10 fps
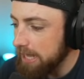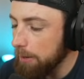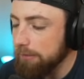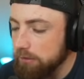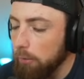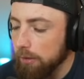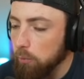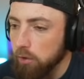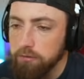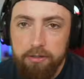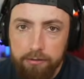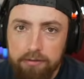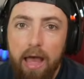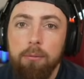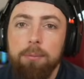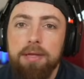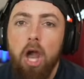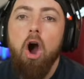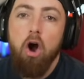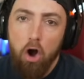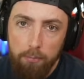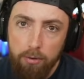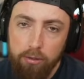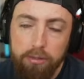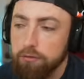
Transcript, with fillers: and we don't win a World Series, I will be heartbroken.